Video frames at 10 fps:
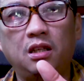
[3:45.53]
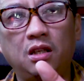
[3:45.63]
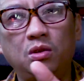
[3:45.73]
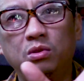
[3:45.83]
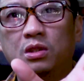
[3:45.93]

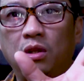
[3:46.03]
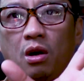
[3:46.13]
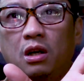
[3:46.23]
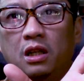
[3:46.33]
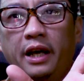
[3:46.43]
use
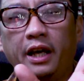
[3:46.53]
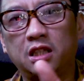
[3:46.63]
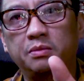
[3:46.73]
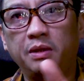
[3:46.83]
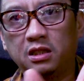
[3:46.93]
long
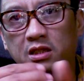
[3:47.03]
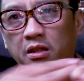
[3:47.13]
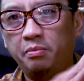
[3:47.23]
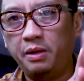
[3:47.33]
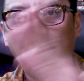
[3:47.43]
lengths because
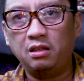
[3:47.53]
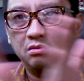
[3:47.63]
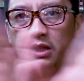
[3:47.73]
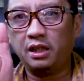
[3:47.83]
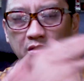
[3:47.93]
they'll be
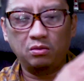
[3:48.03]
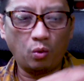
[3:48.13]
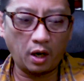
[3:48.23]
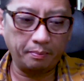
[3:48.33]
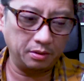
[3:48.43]
like
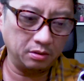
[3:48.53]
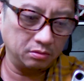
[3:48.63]
warped.